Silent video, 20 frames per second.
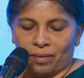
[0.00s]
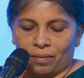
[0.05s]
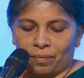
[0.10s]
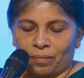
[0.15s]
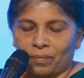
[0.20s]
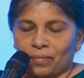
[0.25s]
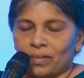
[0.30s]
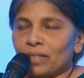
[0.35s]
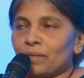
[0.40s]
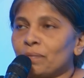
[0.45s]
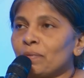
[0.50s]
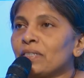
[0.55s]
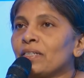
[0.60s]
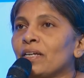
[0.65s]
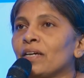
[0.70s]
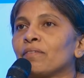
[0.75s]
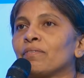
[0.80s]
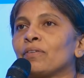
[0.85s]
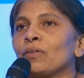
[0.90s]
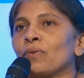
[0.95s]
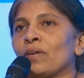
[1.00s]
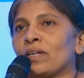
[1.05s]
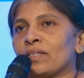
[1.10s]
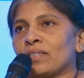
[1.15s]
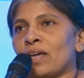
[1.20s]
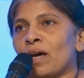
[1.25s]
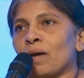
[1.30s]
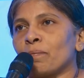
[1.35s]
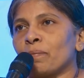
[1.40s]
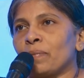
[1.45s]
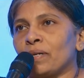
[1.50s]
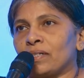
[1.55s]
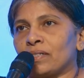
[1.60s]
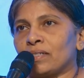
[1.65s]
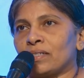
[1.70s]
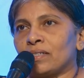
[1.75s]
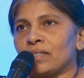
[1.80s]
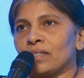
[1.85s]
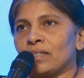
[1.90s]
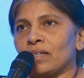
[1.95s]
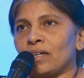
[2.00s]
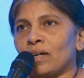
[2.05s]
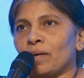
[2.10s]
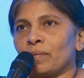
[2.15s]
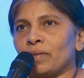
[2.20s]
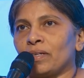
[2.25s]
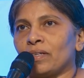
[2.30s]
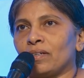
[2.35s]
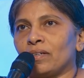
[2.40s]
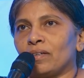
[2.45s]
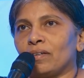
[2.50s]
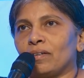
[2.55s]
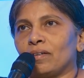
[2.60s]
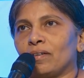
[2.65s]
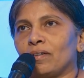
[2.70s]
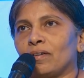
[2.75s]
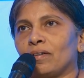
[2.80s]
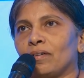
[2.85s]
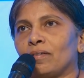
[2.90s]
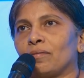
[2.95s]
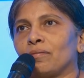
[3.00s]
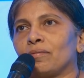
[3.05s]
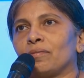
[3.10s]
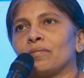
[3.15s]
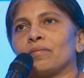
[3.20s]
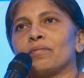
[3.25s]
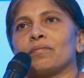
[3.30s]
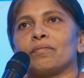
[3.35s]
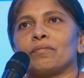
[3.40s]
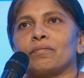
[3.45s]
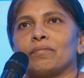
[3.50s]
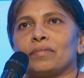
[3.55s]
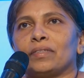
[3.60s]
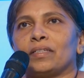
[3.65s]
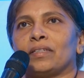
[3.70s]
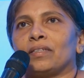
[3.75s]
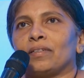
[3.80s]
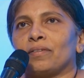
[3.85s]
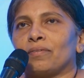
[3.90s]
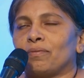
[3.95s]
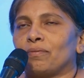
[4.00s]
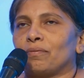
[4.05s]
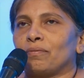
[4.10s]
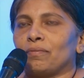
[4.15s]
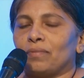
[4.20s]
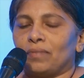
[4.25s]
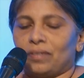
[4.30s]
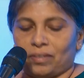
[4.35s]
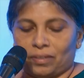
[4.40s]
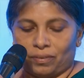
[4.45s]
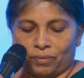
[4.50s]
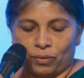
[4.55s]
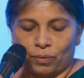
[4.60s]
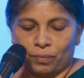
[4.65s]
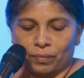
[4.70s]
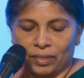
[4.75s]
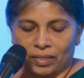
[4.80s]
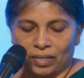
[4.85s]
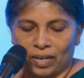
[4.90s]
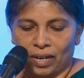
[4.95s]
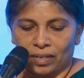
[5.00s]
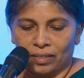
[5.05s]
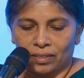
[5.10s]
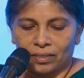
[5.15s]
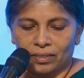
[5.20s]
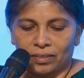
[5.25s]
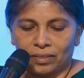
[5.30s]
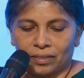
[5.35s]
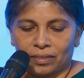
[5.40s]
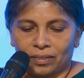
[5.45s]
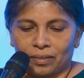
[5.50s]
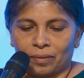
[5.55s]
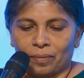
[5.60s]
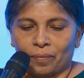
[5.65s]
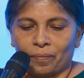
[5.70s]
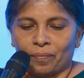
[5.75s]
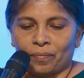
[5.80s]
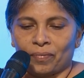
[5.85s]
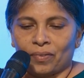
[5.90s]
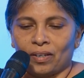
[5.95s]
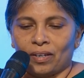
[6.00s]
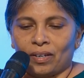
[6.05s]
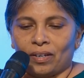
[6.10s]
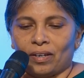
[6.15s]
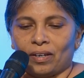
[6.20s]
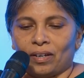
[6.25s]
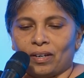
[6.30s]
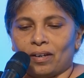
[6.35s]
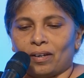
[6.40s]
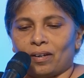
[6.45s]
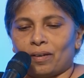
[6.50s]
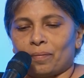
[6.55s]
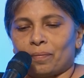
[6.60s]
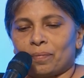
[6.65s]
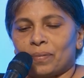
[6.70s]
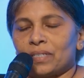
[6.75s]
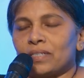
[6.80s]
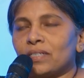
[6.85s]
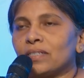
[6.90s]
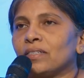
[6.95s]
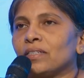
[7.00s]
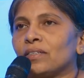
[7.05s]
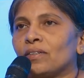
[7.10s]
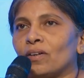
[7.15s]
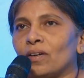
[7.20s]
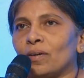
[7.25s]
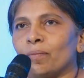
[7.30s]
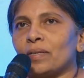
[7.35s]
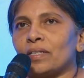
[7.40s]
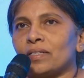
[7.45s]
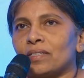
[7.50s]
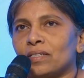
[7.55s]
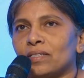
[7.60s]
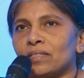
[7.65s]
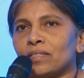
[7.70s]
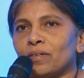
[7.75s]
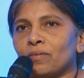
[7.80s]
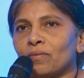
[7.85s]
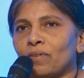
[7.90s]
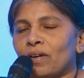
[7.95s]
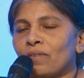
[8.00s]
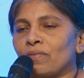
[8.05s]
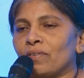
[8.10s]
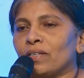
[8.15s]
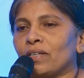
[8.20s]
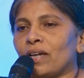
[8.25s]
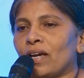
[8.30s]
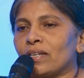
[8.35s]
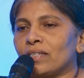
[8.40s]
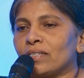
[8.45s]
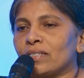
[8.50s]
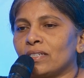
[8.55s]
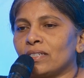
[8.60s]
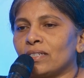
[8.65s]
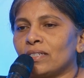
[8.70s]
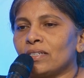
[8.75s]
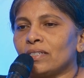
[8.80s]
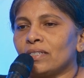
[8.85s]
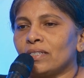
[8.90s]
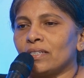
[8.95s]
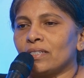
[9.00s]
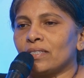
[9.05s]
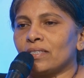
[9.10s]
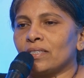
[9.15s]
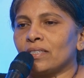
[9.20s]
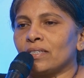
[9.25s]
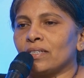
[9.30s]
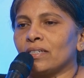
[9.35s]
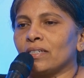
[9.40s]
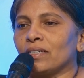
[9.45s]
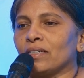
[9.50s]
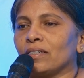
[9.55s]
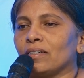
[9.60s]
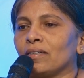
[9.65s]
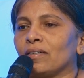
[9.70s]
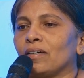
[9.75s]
Let me take a few examples. From the current present economic system, what we can see is the